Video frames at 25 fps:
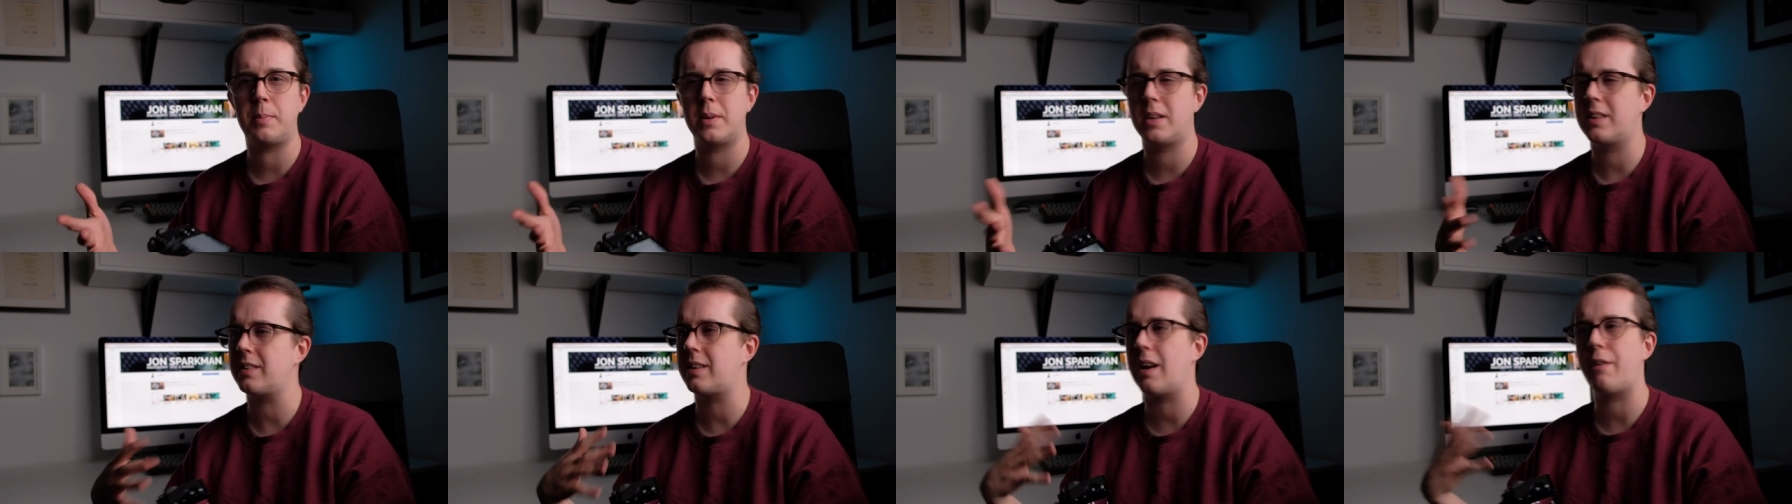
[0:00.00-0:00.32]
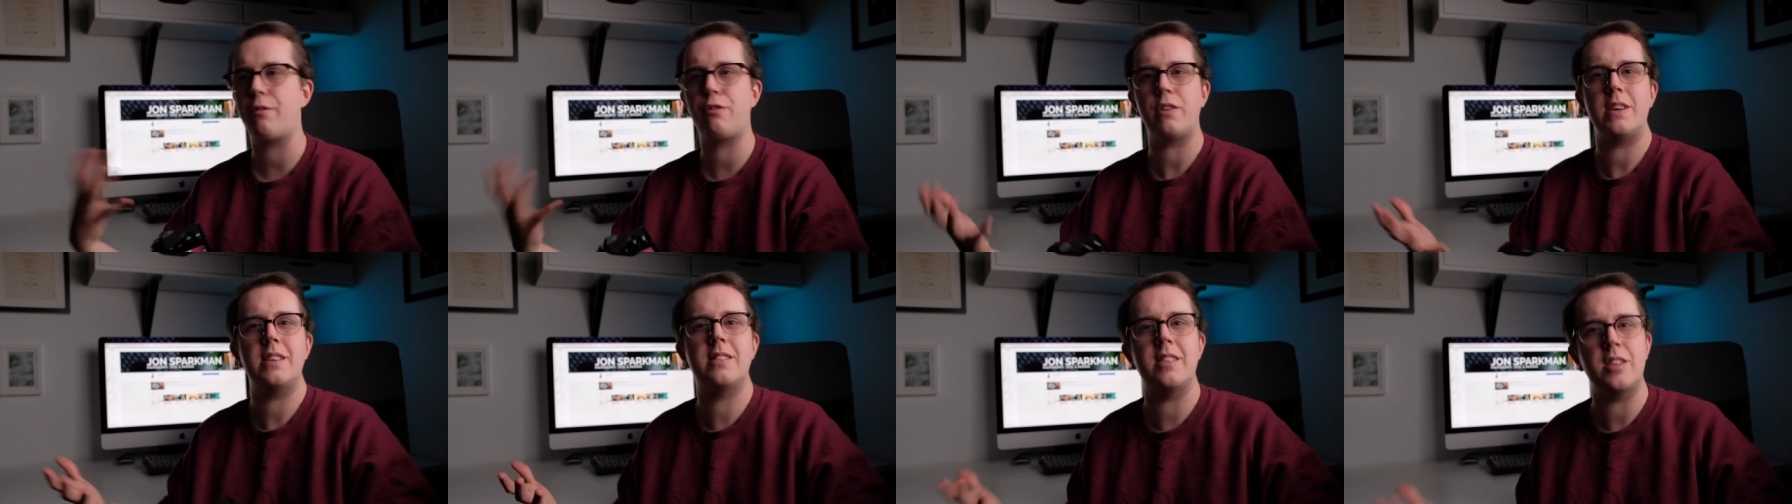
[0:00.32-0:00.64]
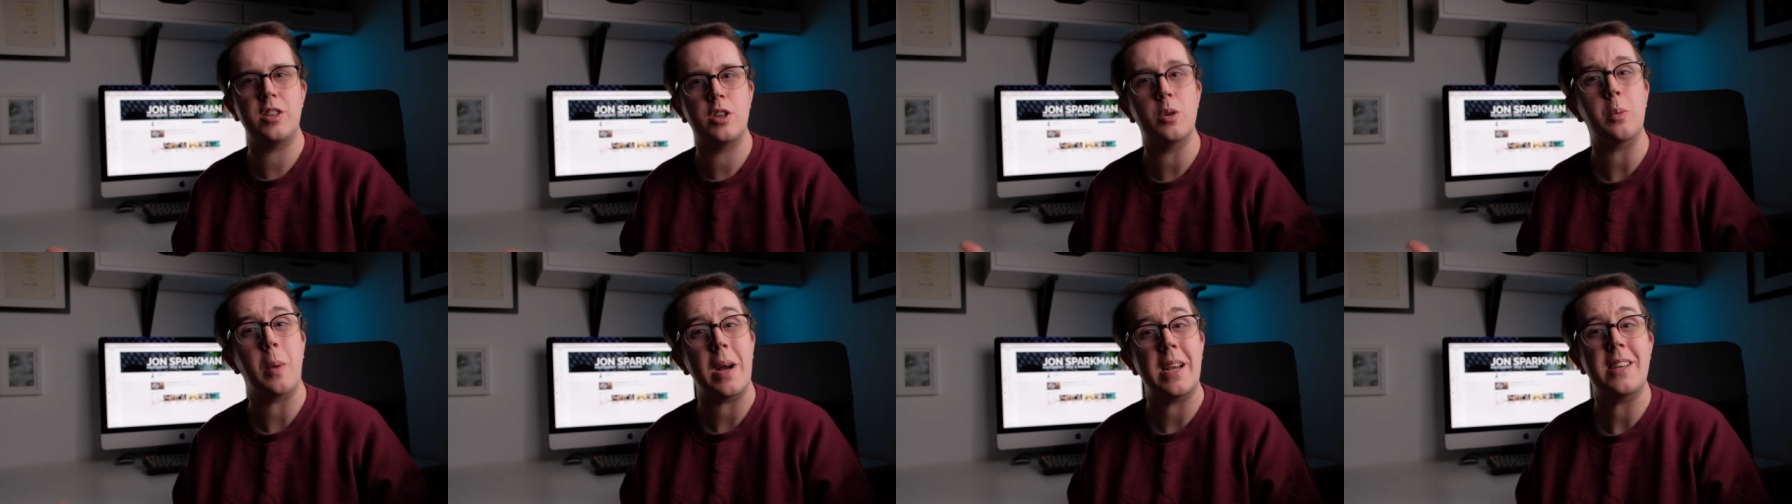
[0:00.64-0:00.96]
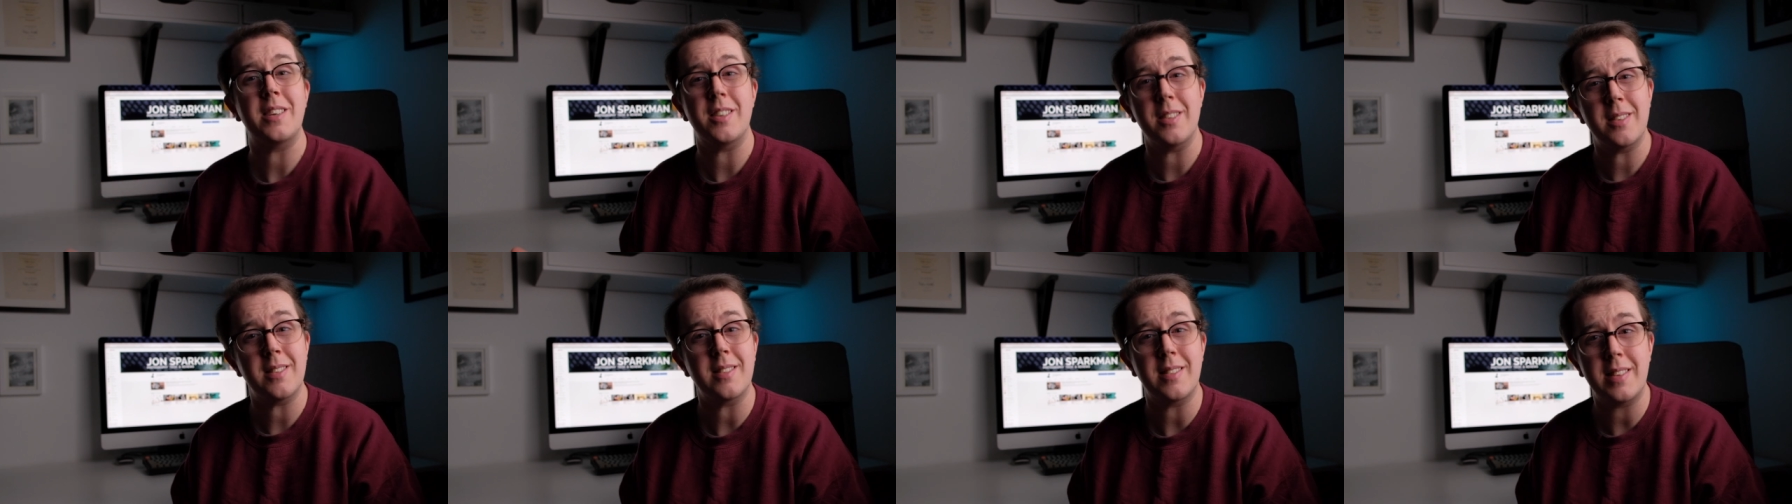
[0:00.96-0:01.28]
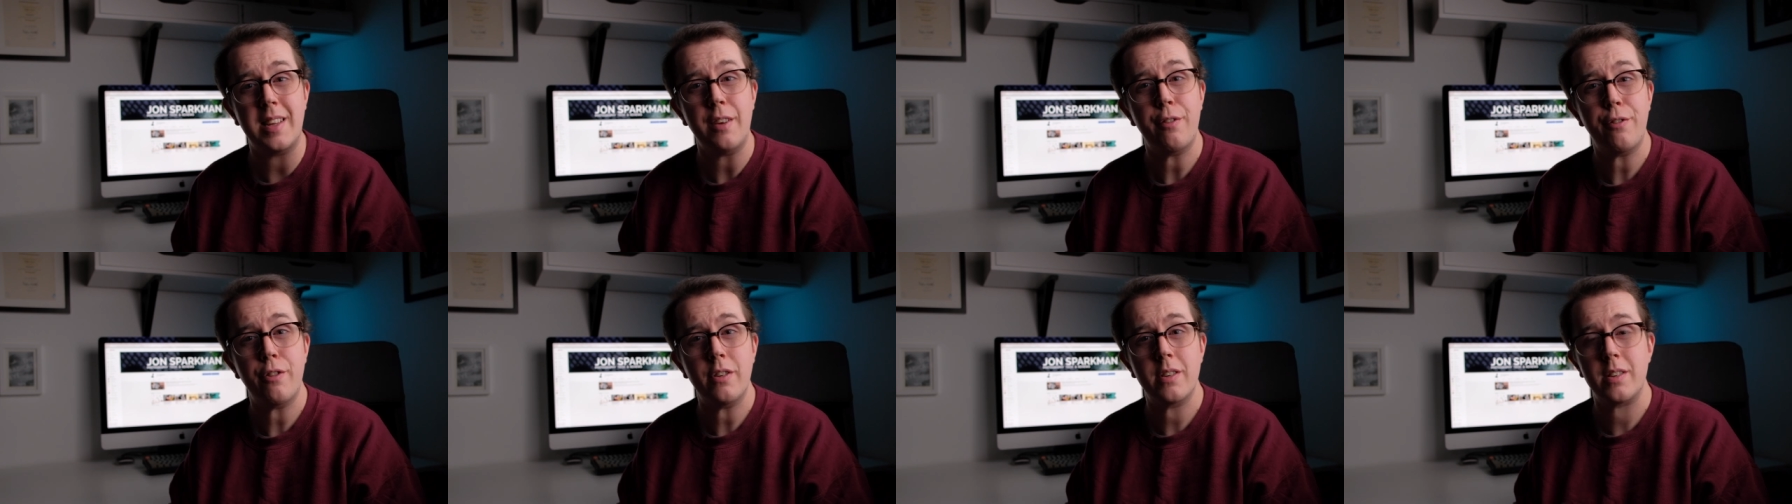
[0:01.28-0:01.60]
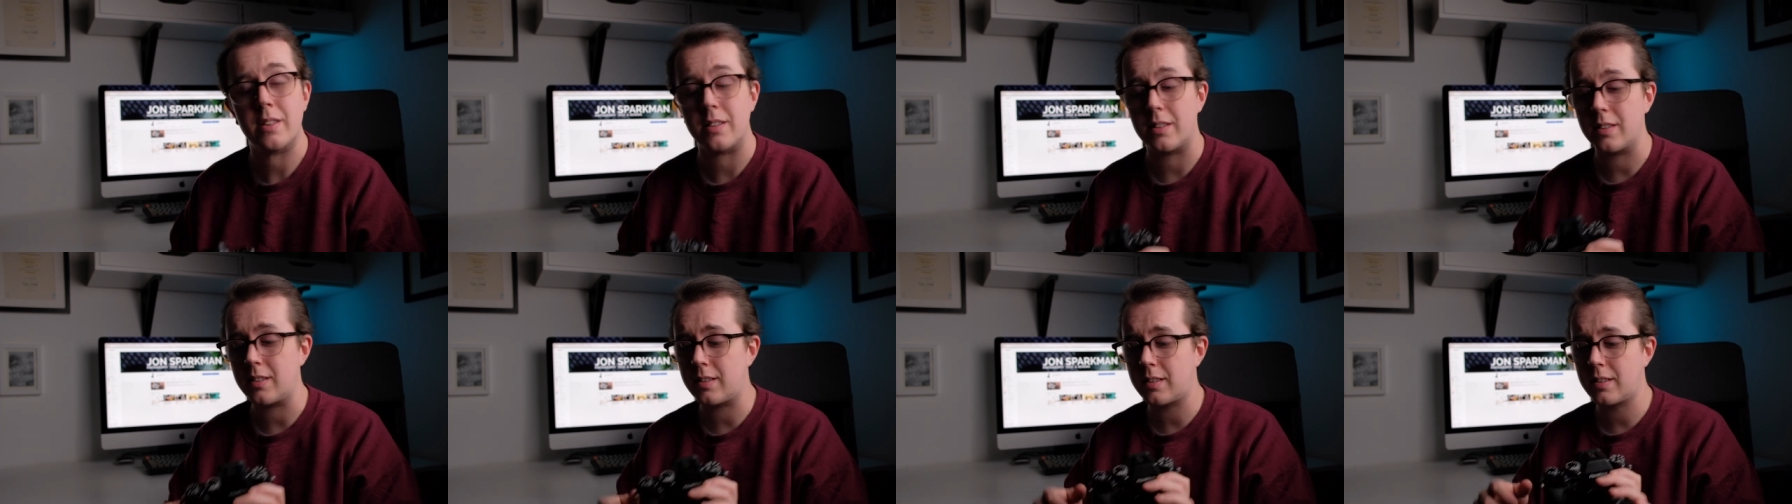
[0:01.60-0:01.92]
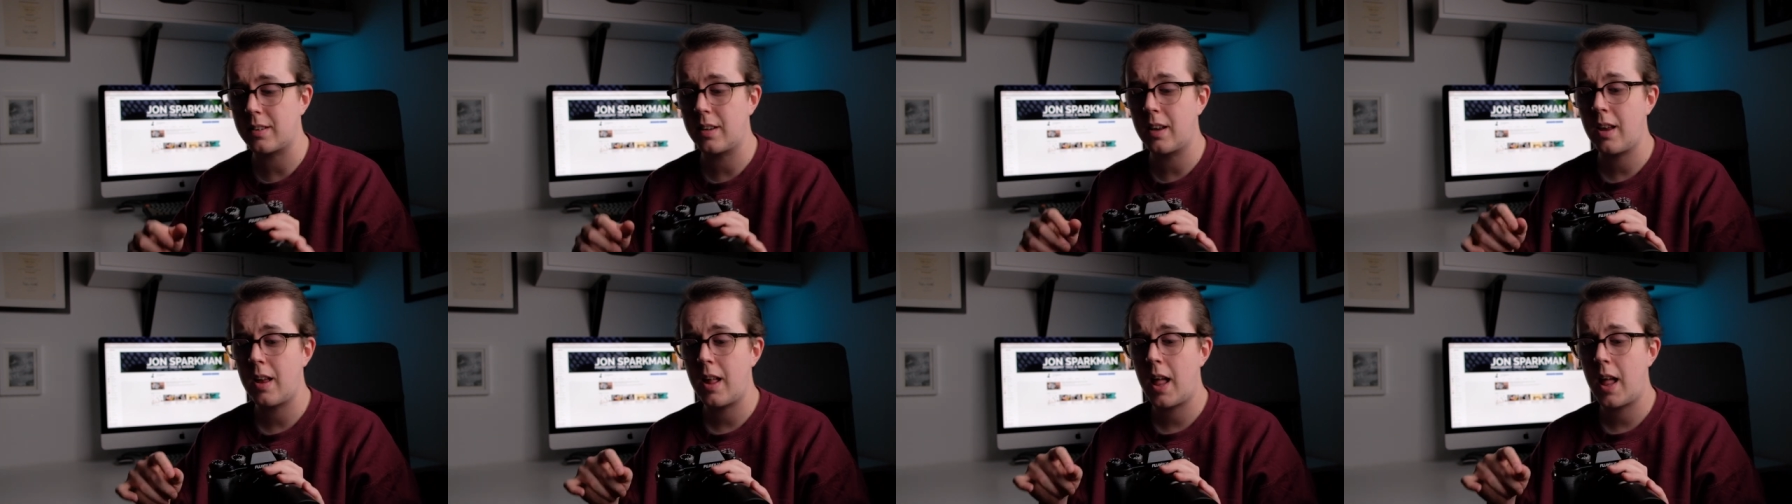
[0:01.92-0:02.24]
because every situation's different.